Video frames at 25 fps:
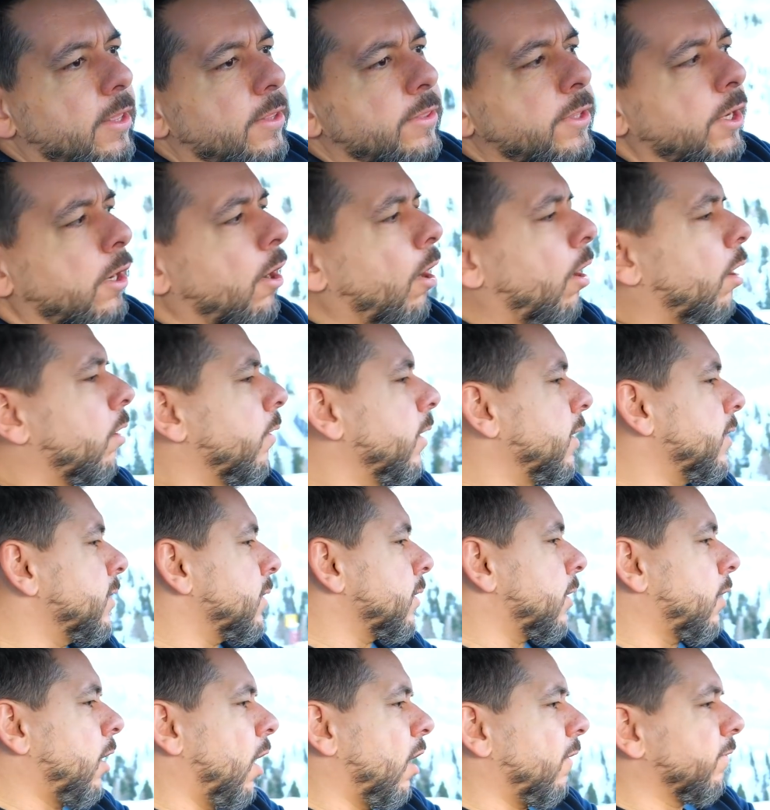The car
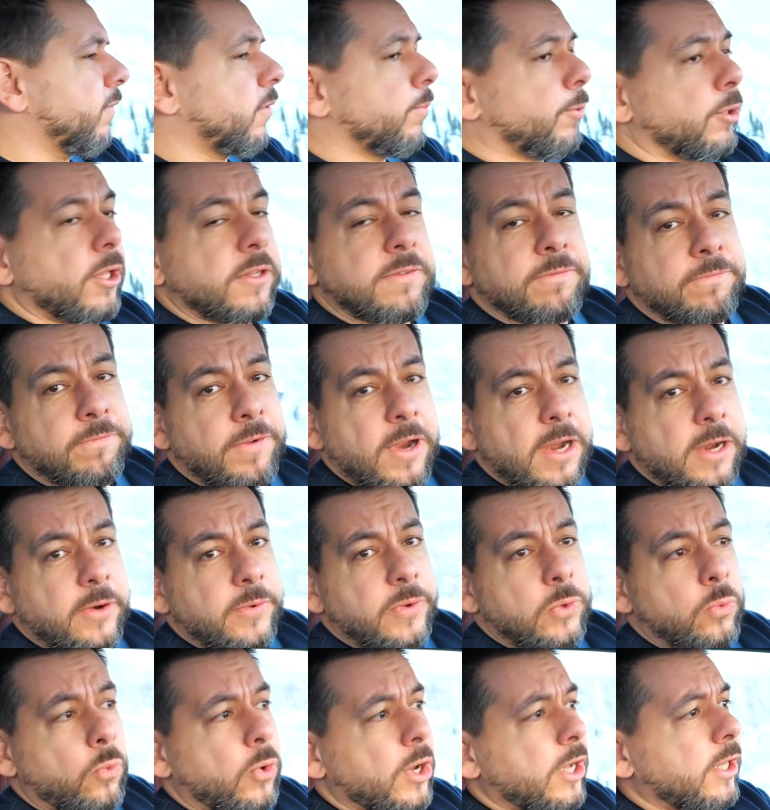is comfortable and
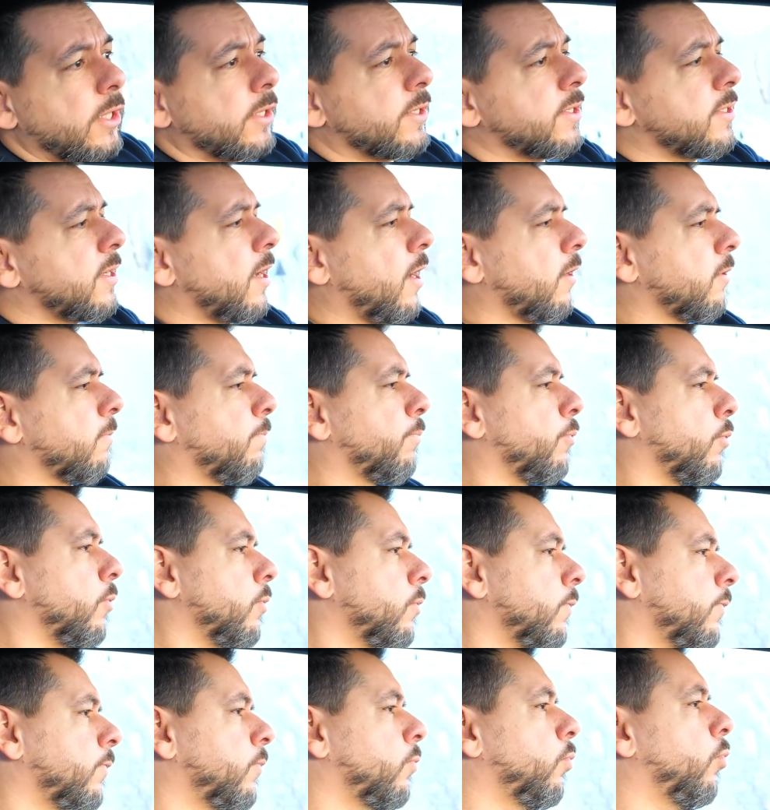very well
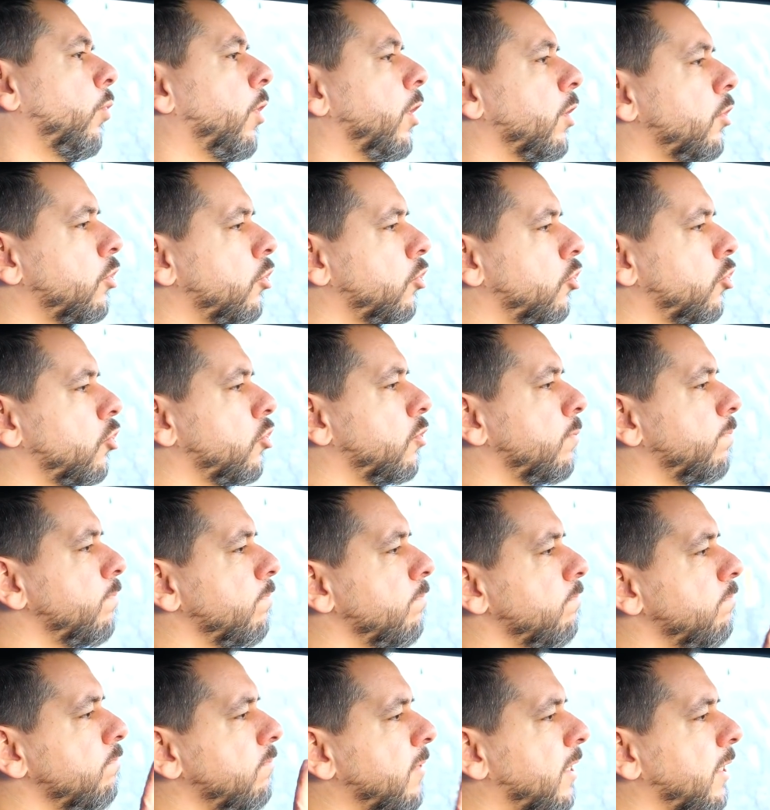soundproofed, which
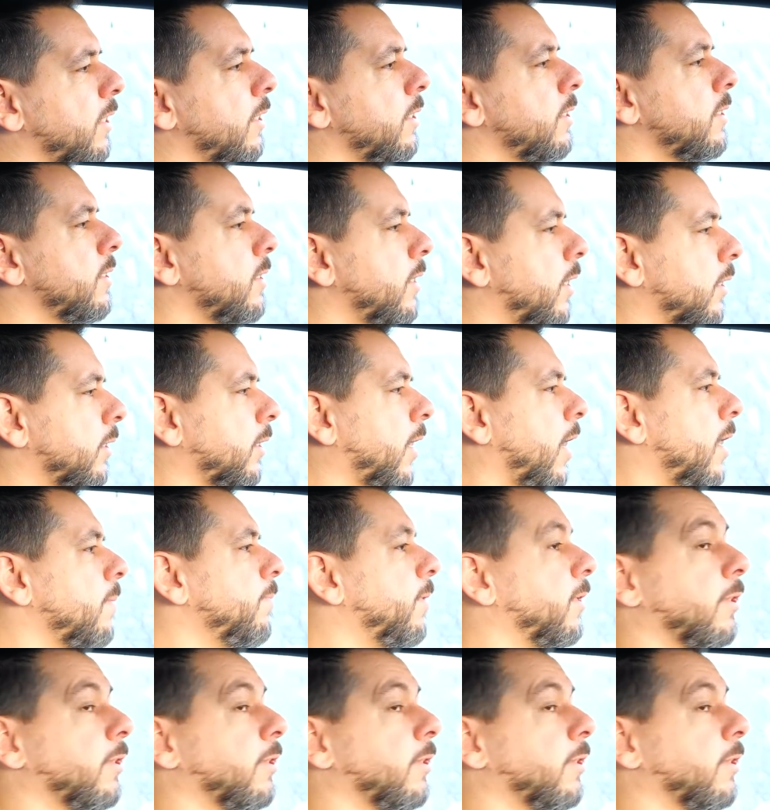means it can